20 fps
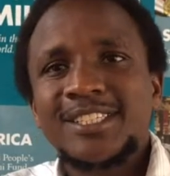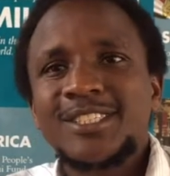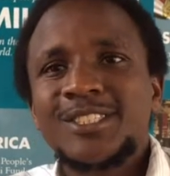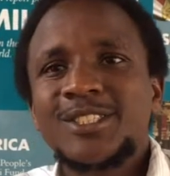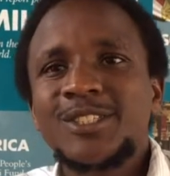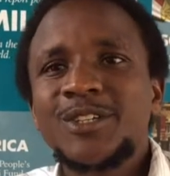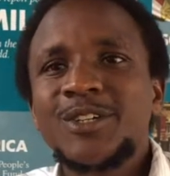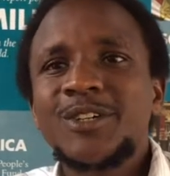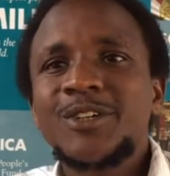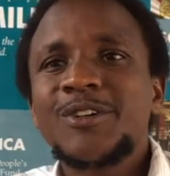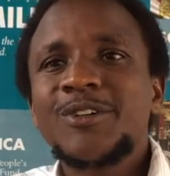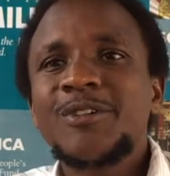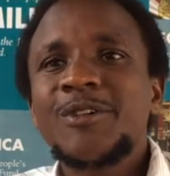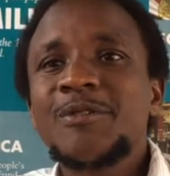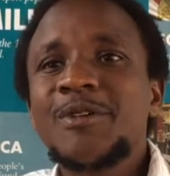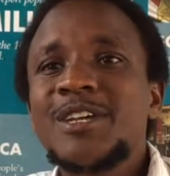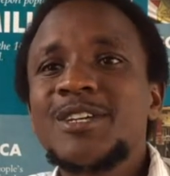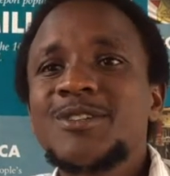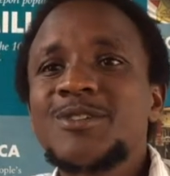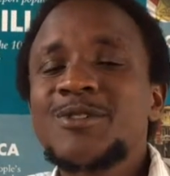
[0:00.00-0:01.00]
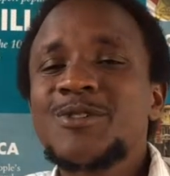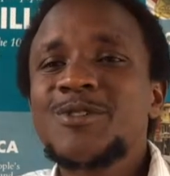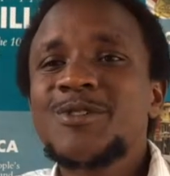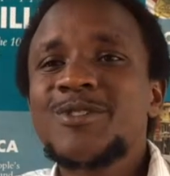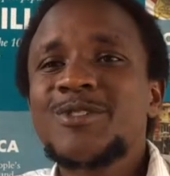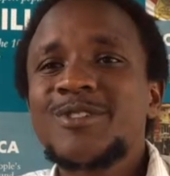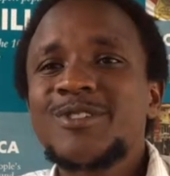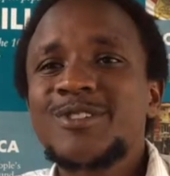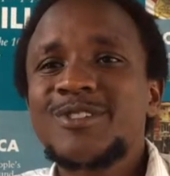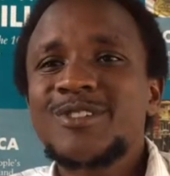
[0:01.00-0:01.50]
So we went
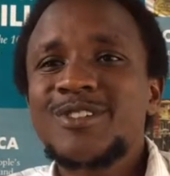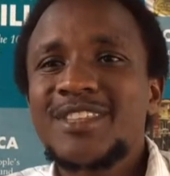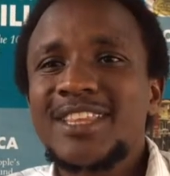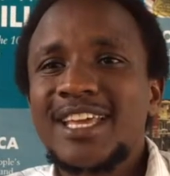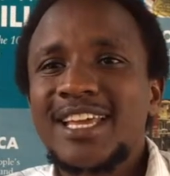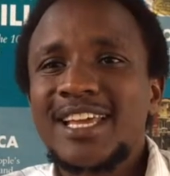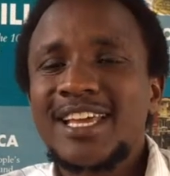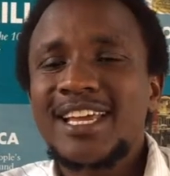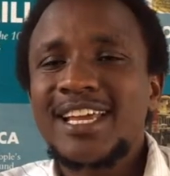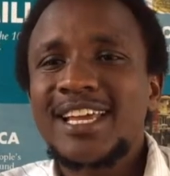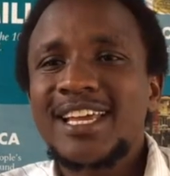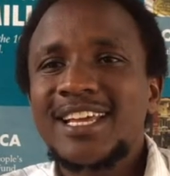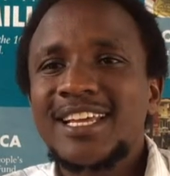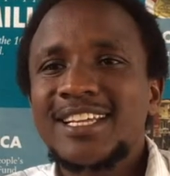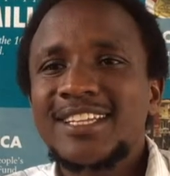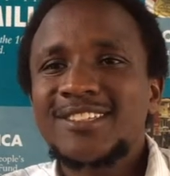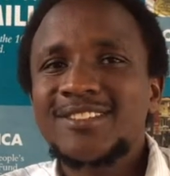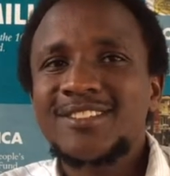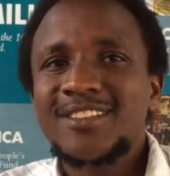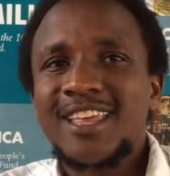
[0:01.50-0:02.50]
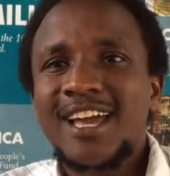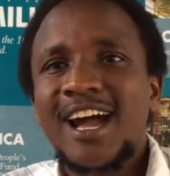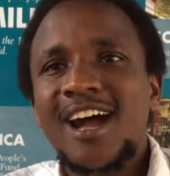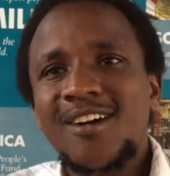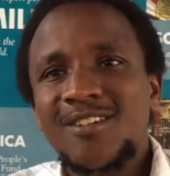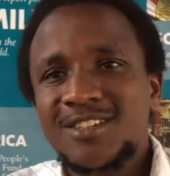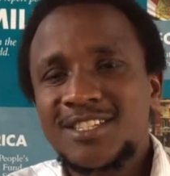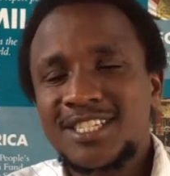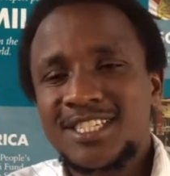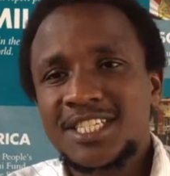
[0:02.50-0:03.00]
to the
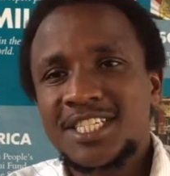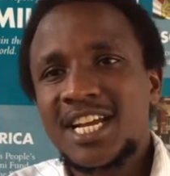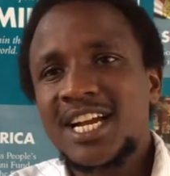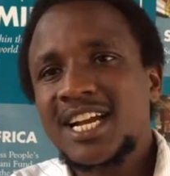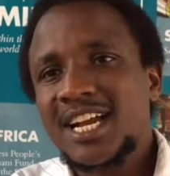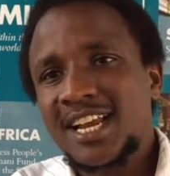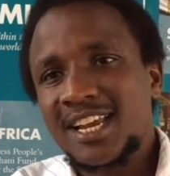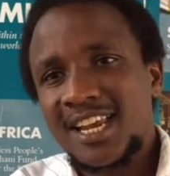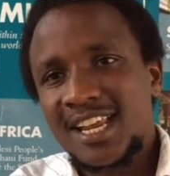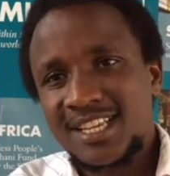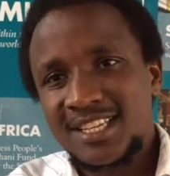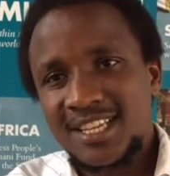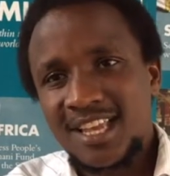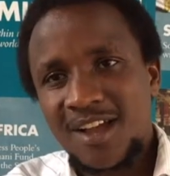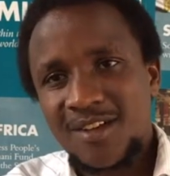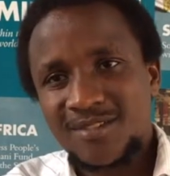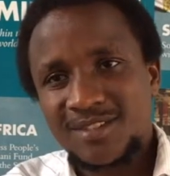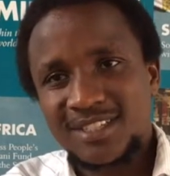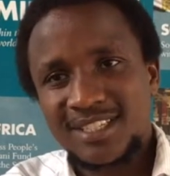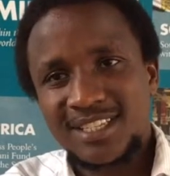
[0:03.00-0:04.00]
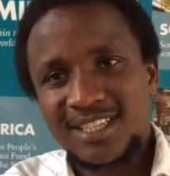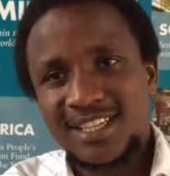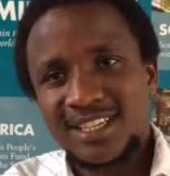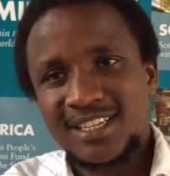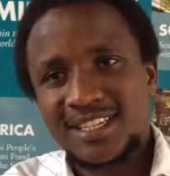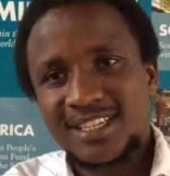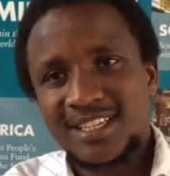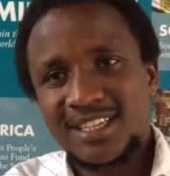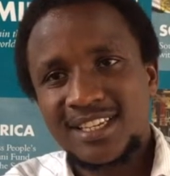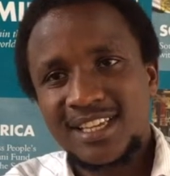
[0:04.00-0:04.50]
house, Shankada's house
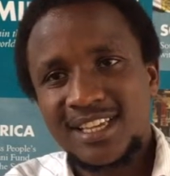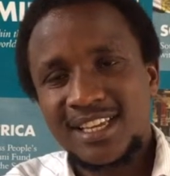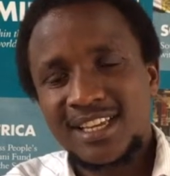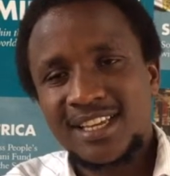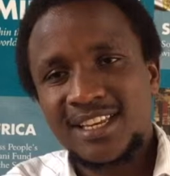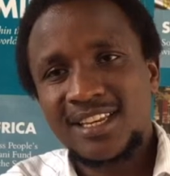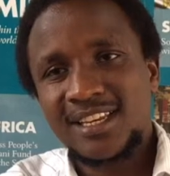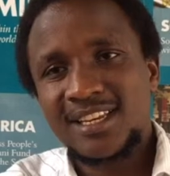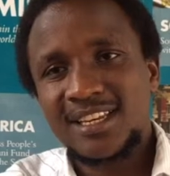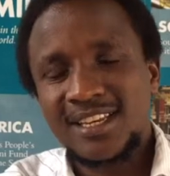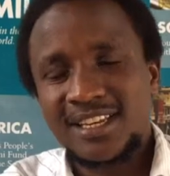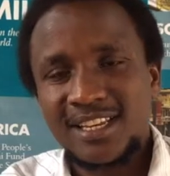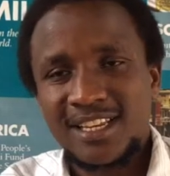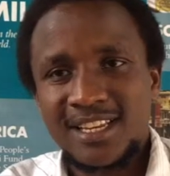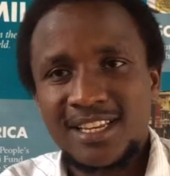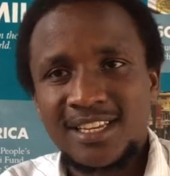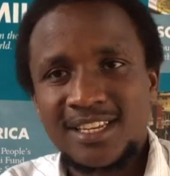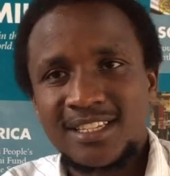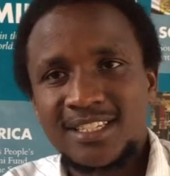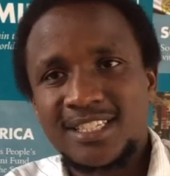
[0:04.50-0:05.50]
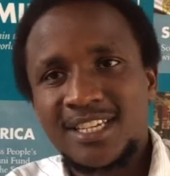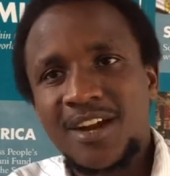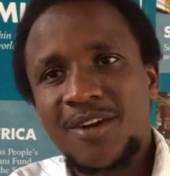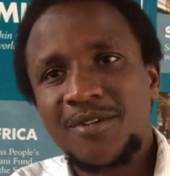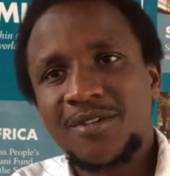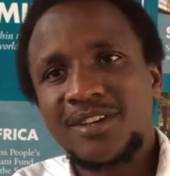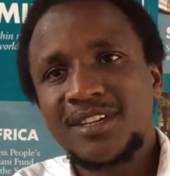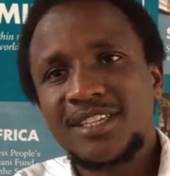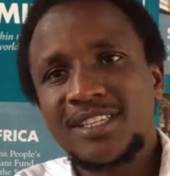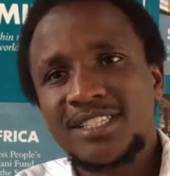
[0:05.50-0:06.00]
in
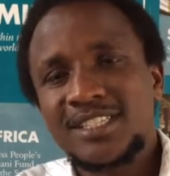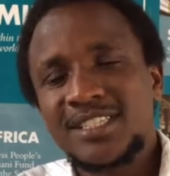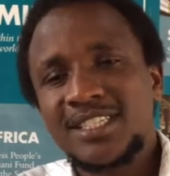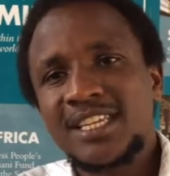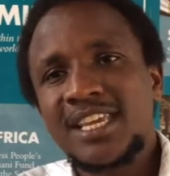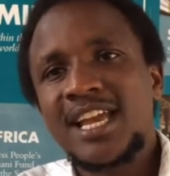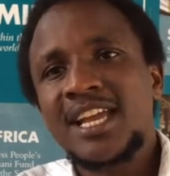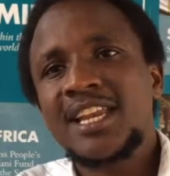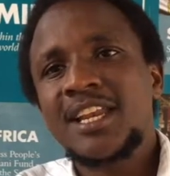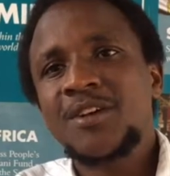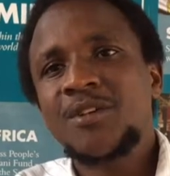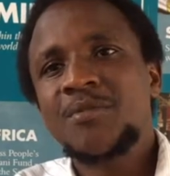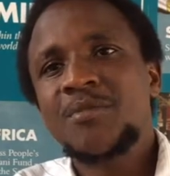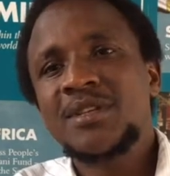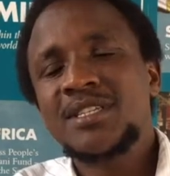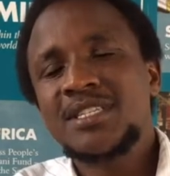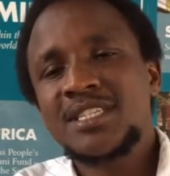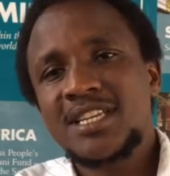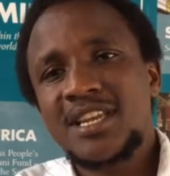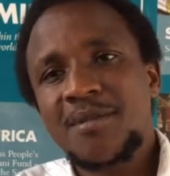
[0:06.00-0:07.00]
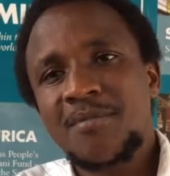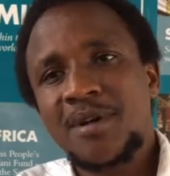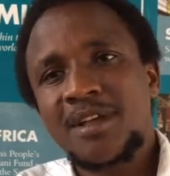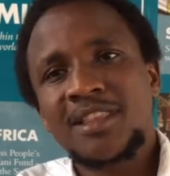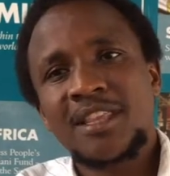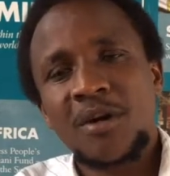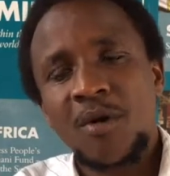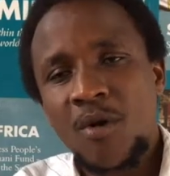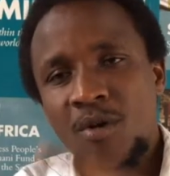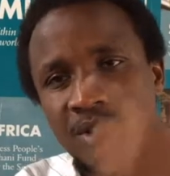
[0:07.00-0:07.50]
town. It's near Nairobi Cinema,
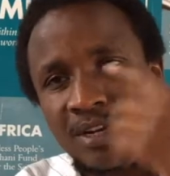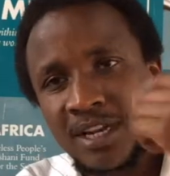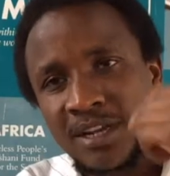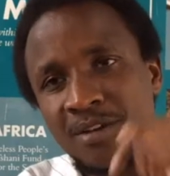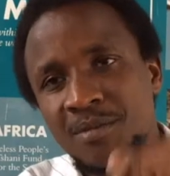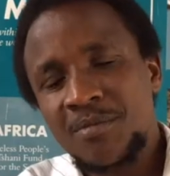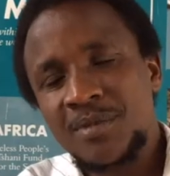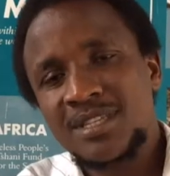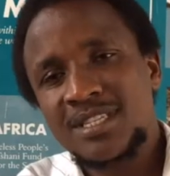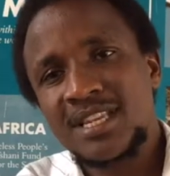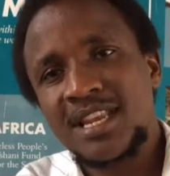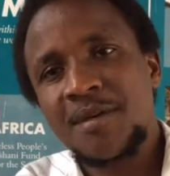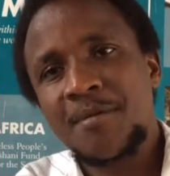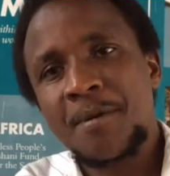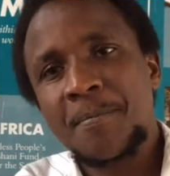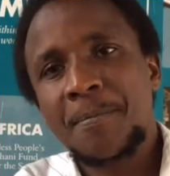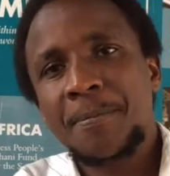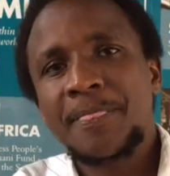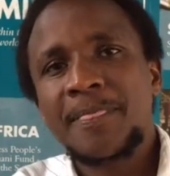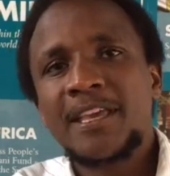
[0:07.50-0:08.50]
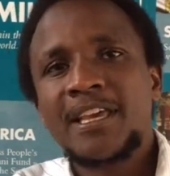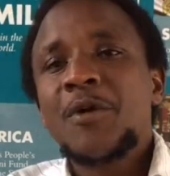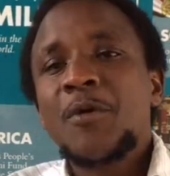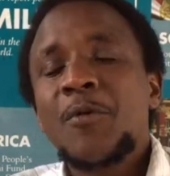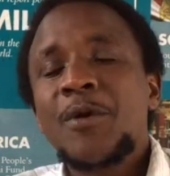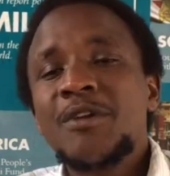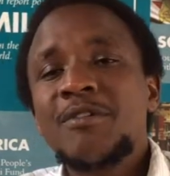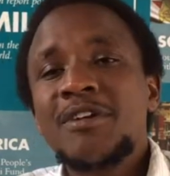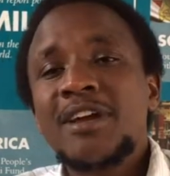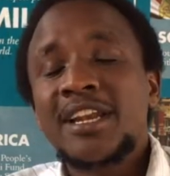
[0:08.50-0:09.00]
the old Nairobi Cinema.
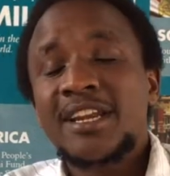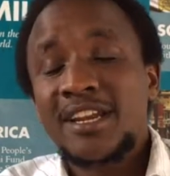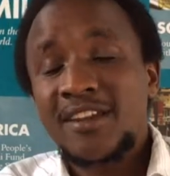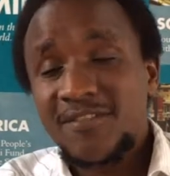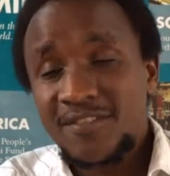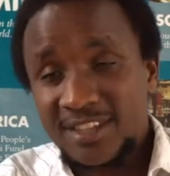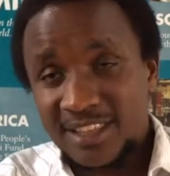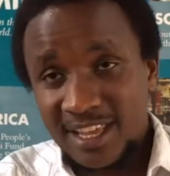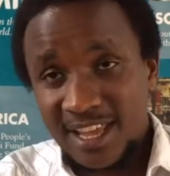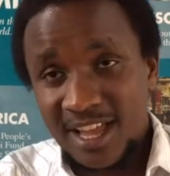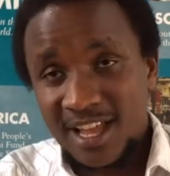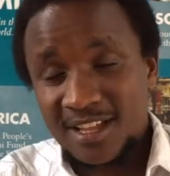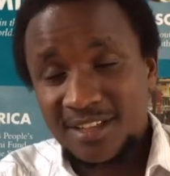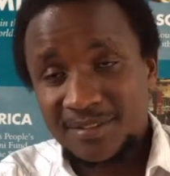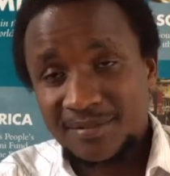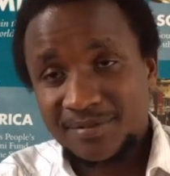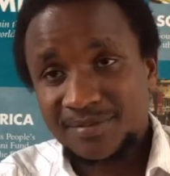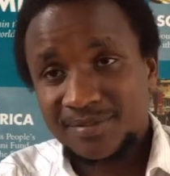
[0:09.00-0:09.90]
When we arrived there,